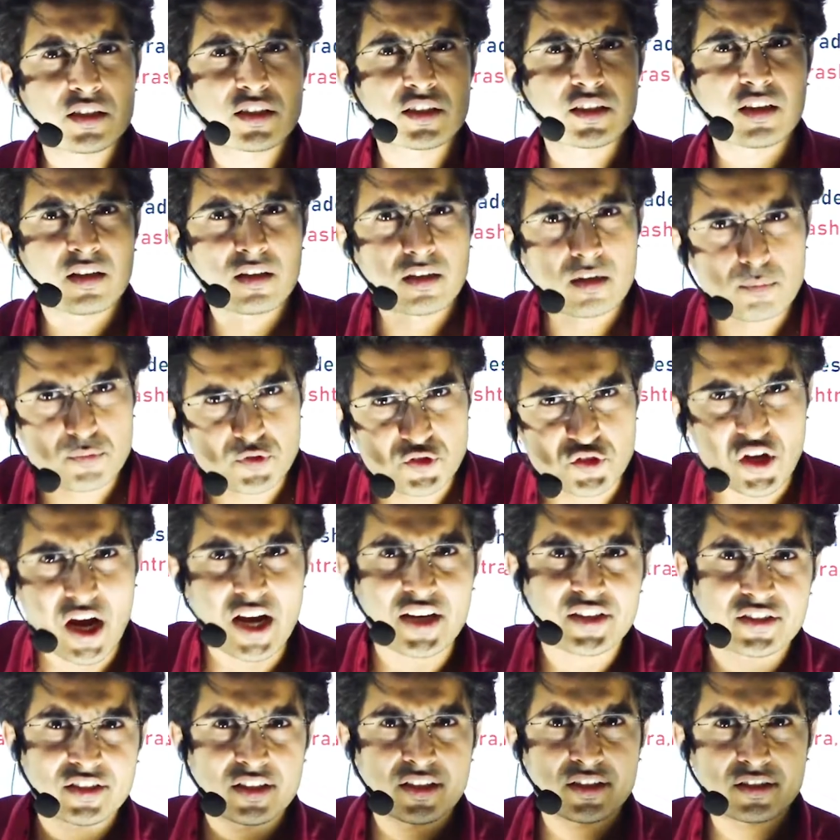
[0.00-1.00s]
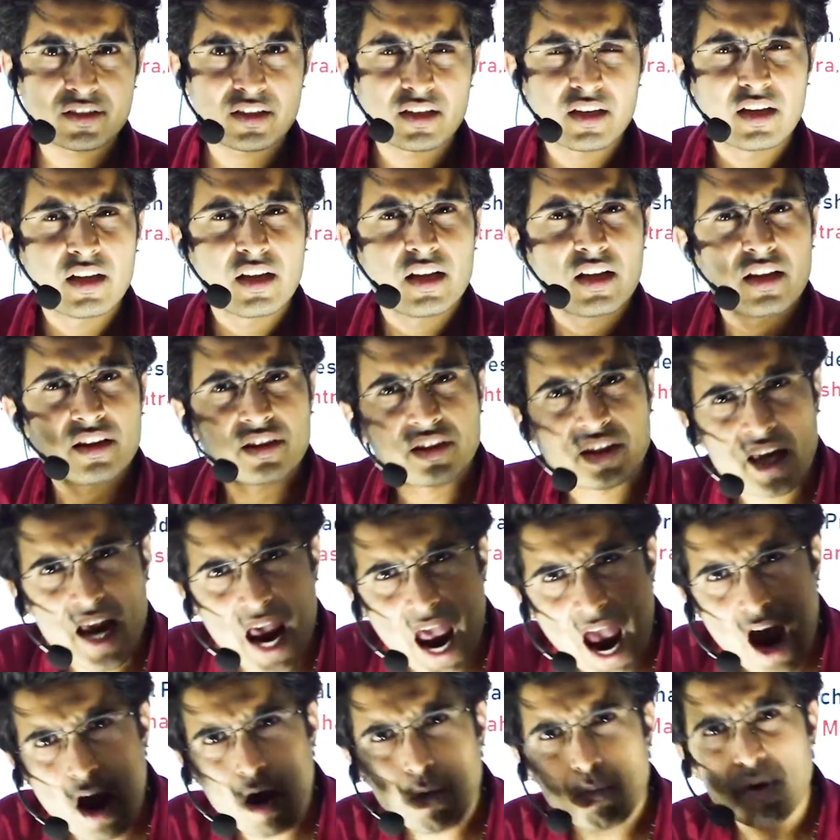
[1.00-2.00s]
circumstances, they
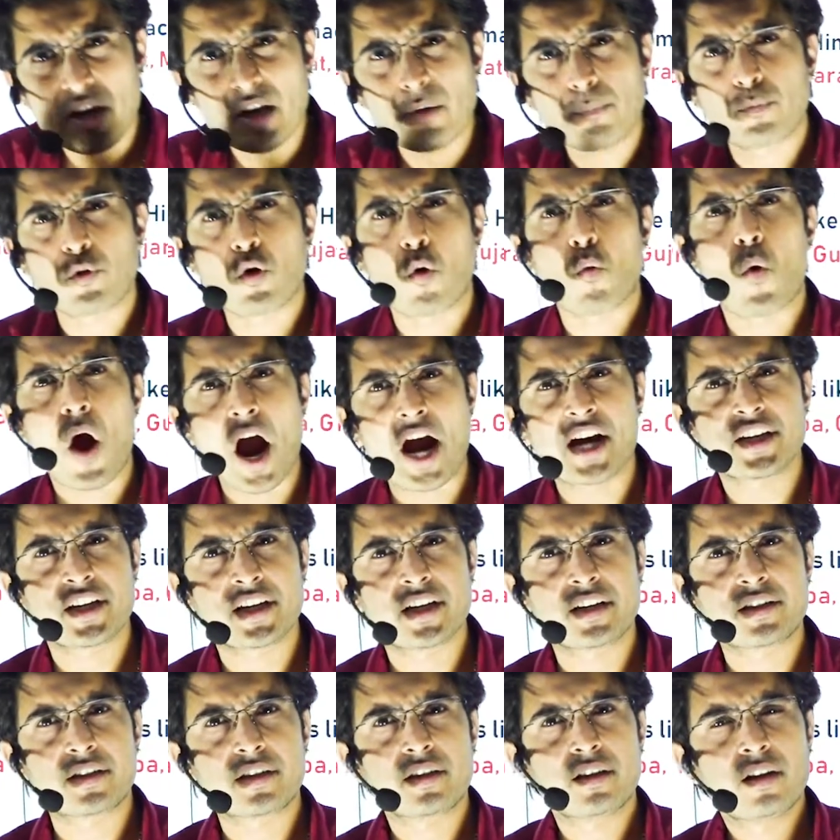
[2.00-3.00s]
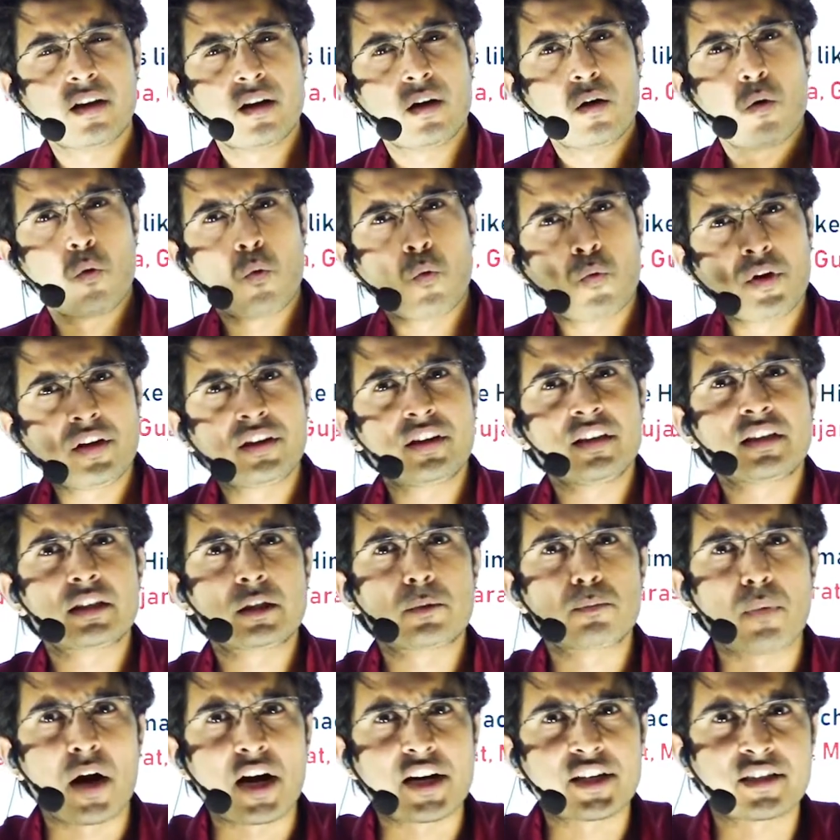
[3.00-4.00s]
have been provided with
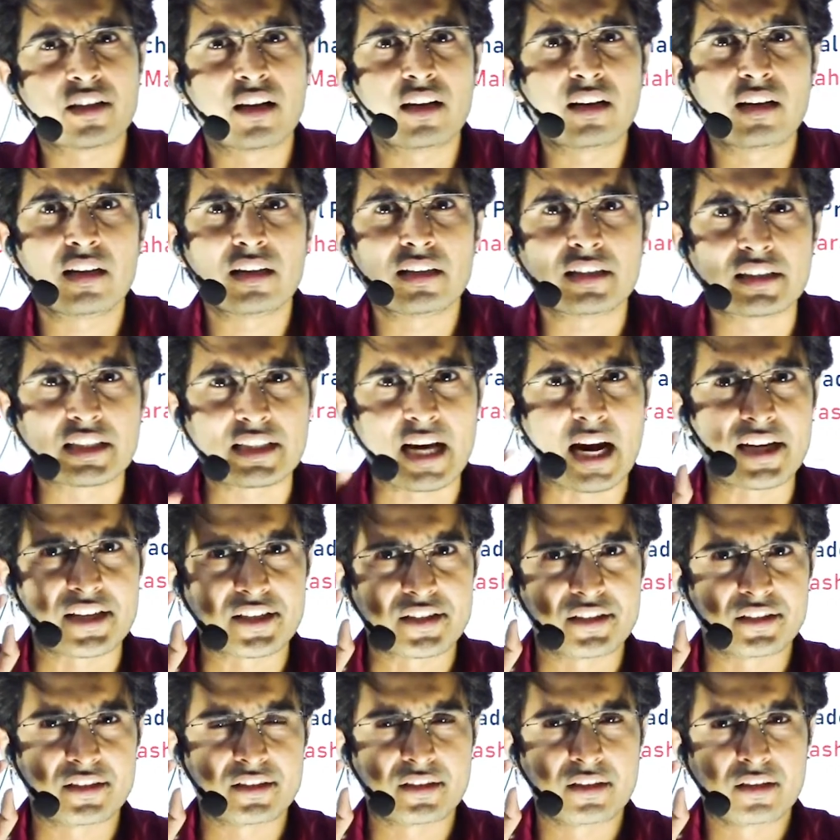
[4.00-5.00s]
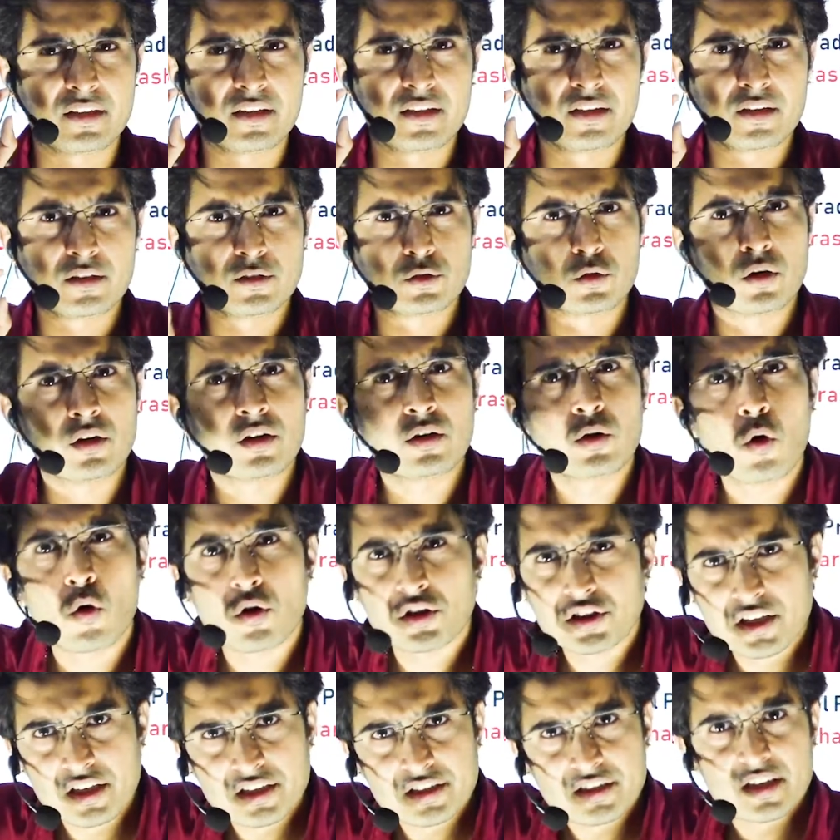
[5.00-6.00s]
special status. So
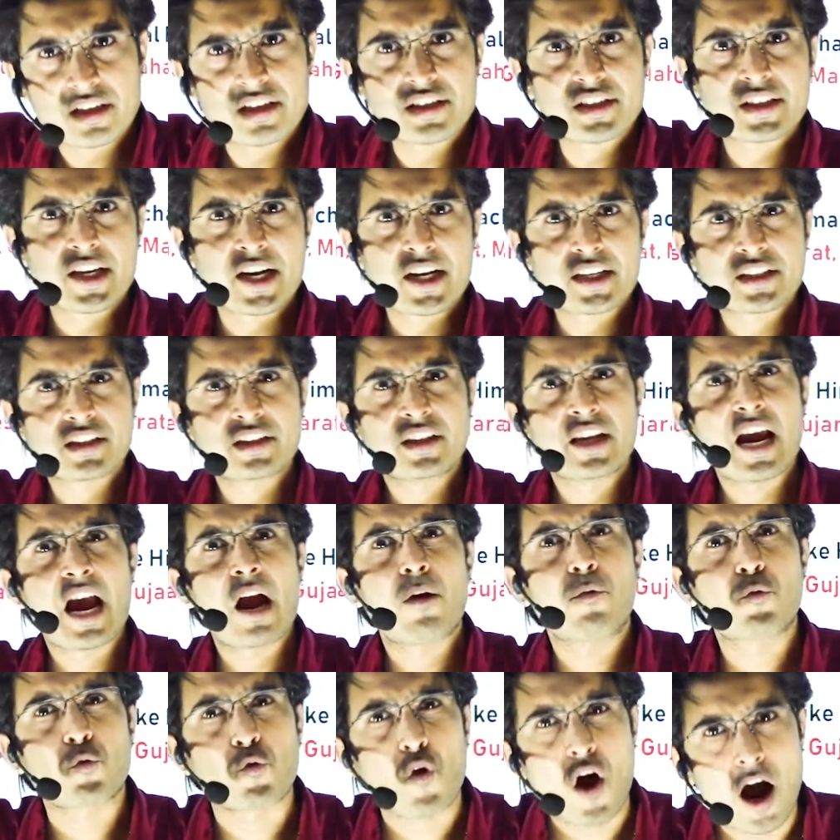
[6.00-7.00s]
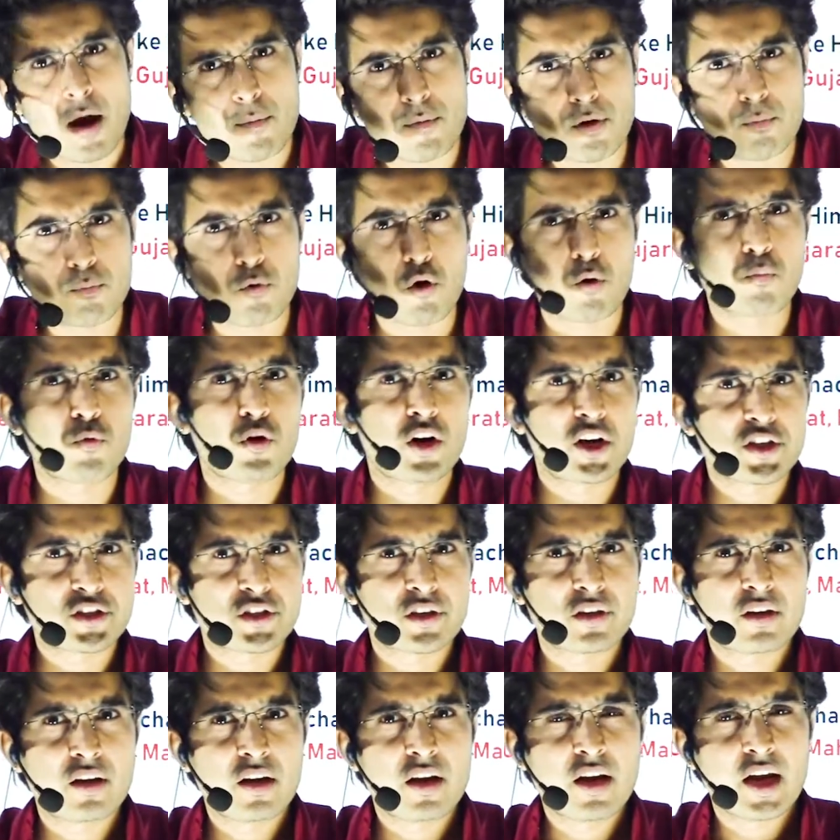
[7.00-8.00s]
northeastern states, they have tribal
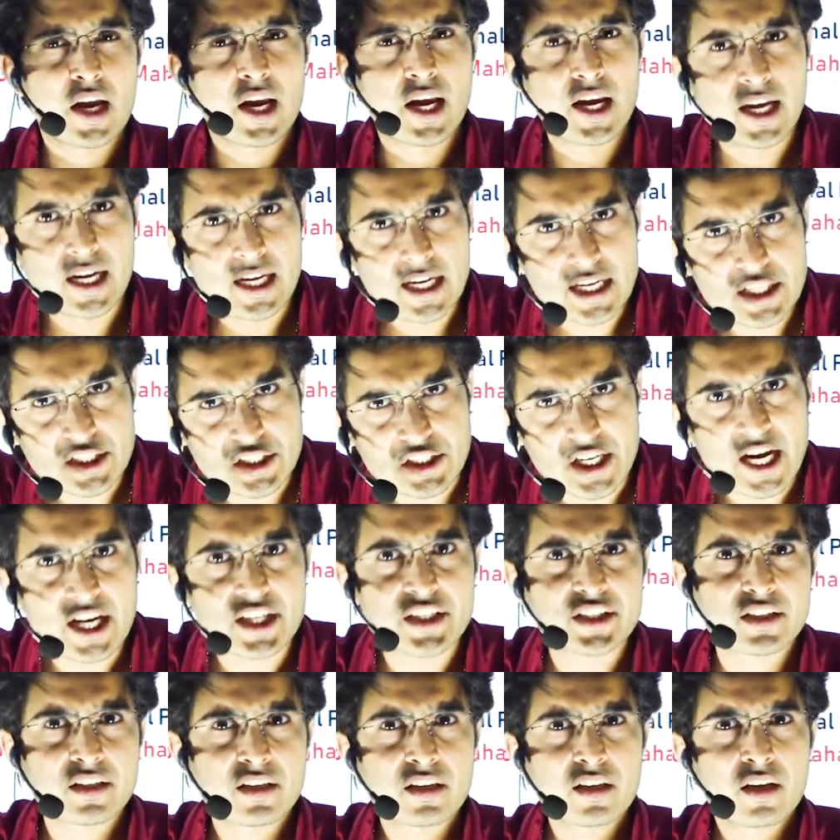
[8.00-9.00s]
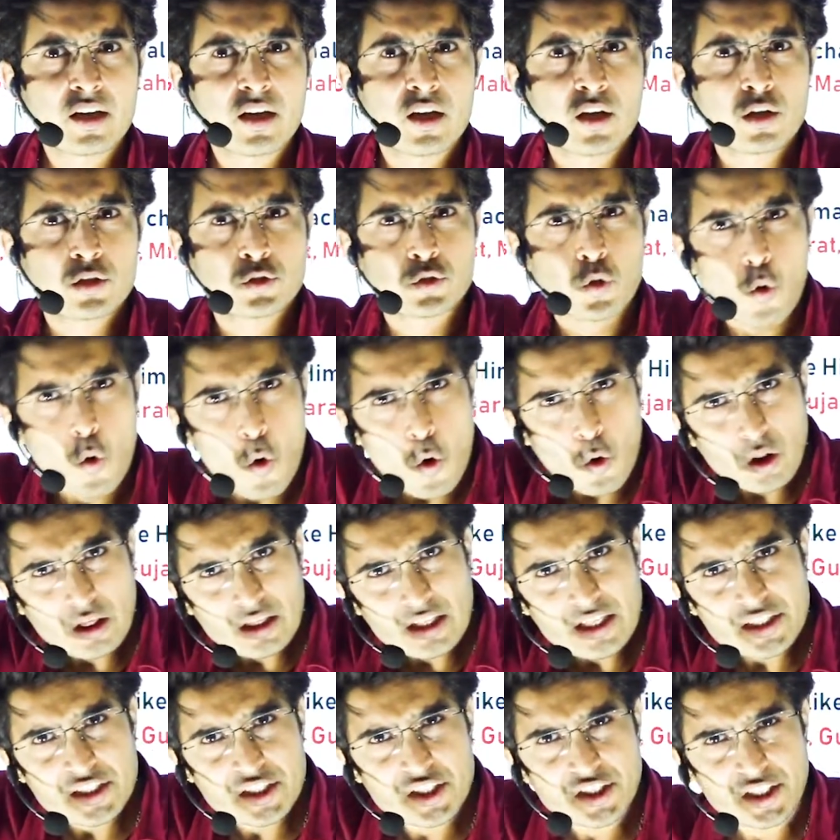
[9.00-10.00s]
population, hilly states. So all
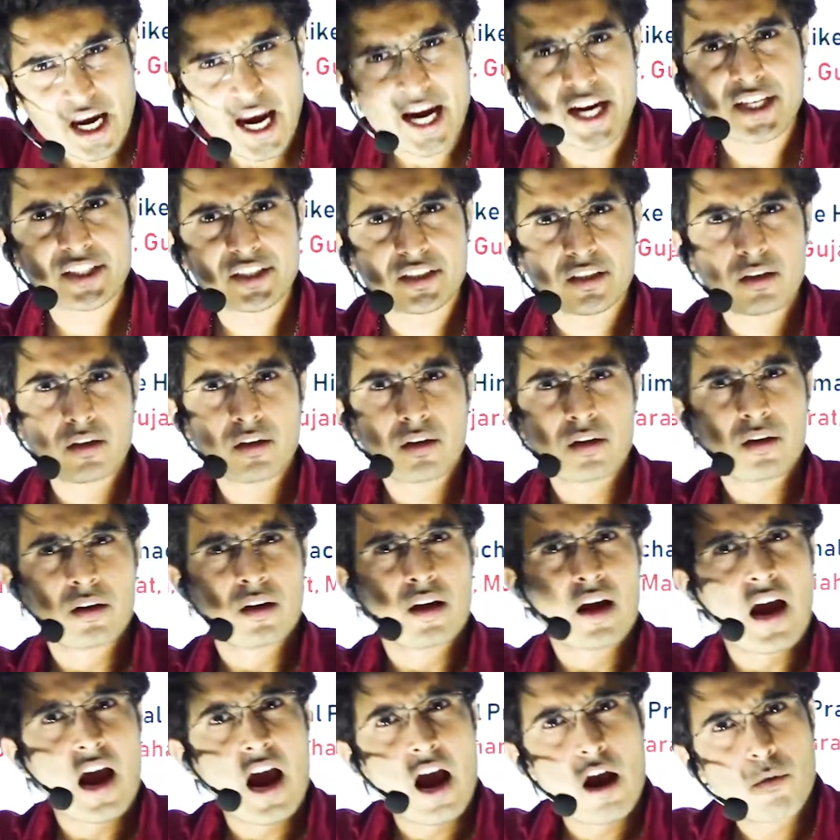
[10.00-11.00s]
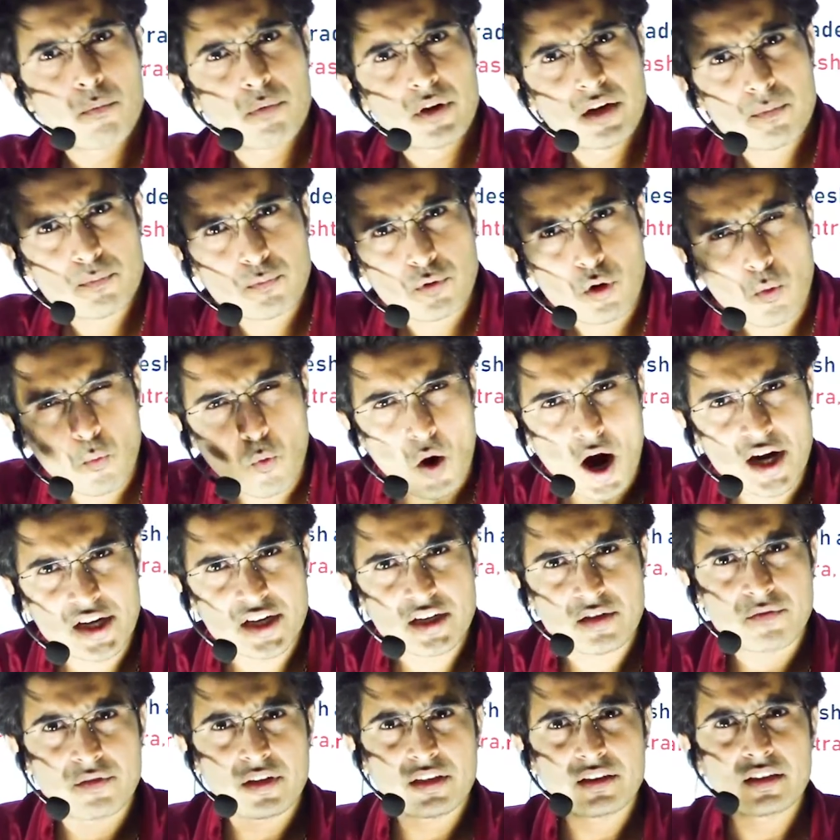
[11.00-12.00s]
these states have been
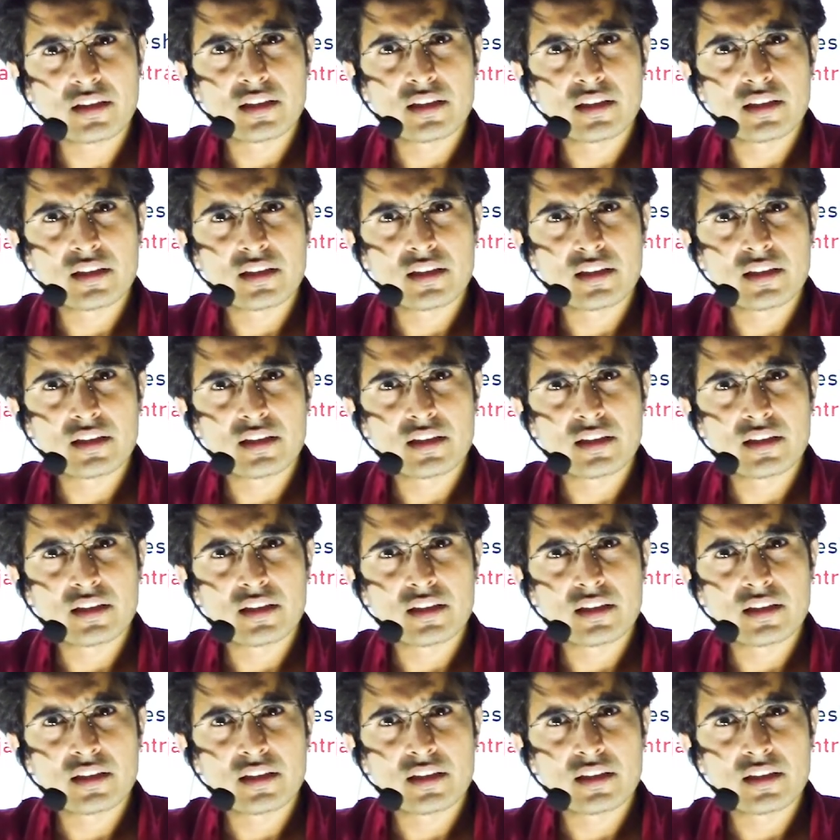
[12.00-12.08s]
provided with